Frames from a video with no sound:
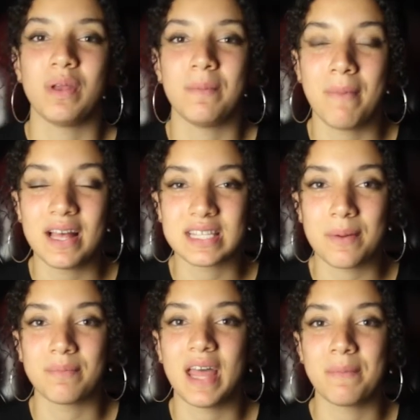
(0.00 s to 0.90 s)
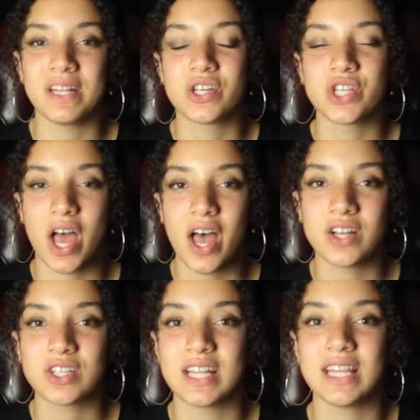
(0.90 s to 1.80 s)
We met some them in the
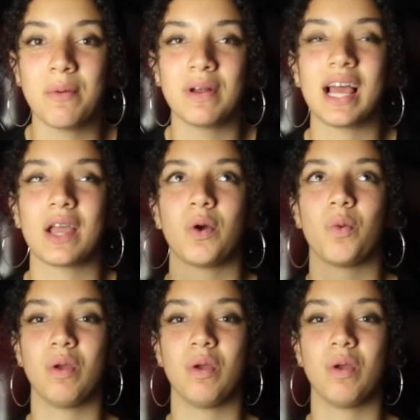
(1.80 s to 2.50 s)
church, and they were like,